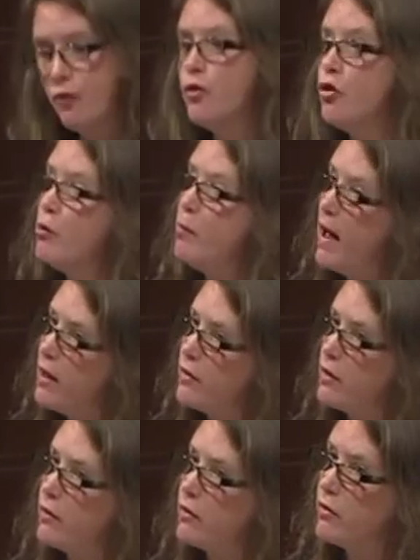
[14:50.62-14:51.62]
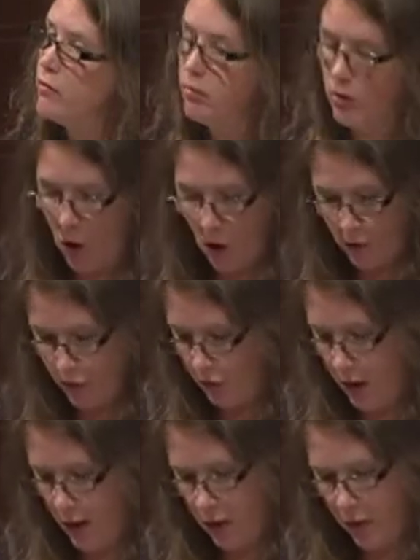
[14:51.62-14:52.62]
two peasants, long
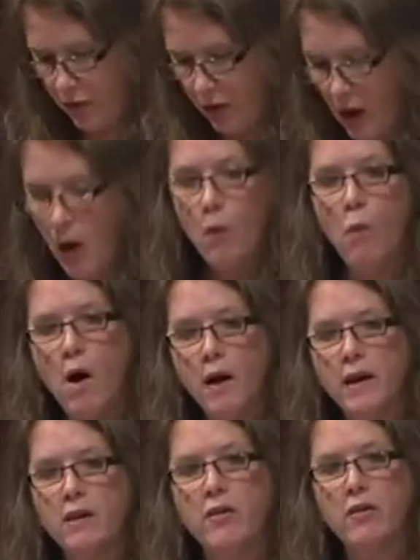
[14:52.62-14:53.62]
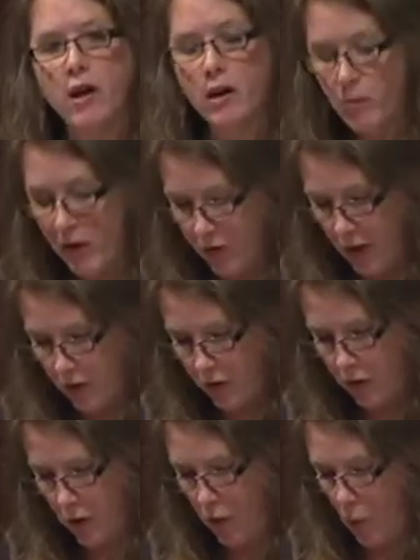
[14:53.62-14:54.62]
friends, one in sudden
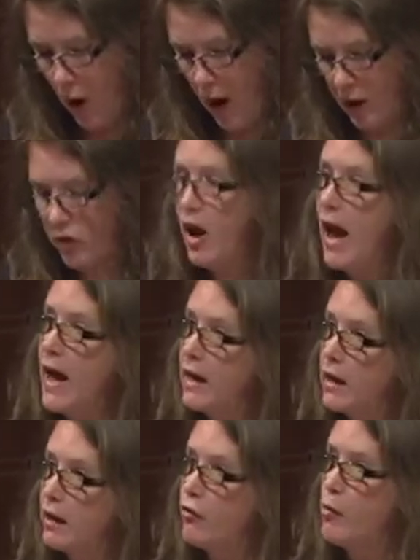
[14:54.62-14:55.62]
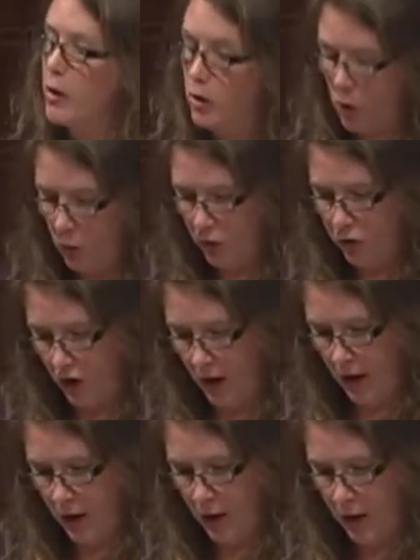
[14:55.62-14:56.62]
possession of a watch hanging from a gold
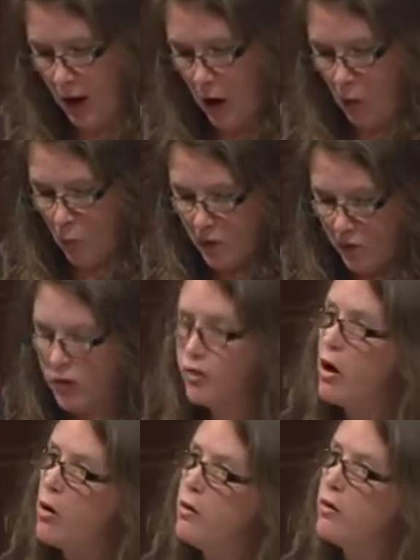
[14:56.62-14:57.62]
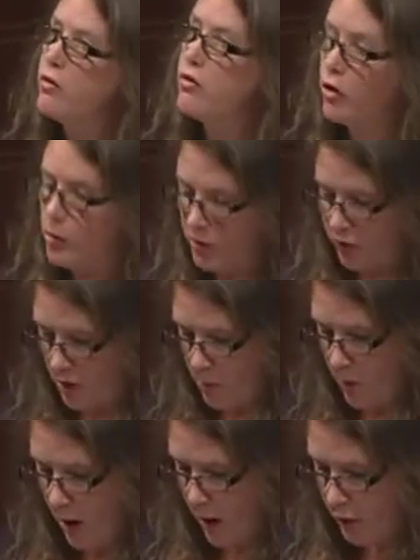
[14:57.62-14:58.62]
chain, which so disturbed his
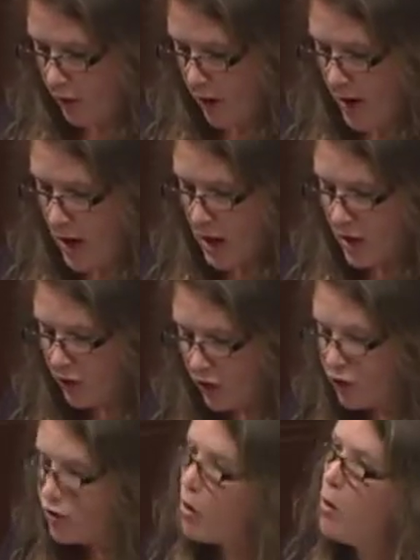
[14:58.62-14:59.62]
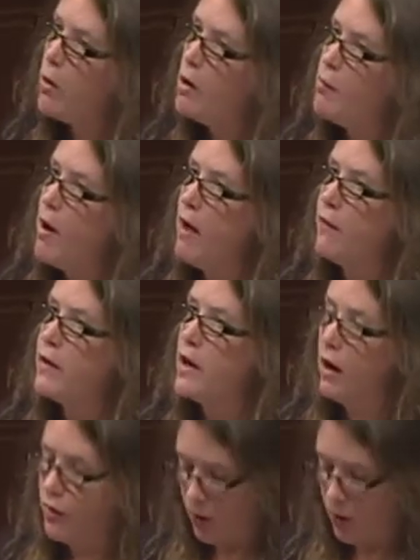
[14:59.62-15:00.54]
compadre, he stole upon the other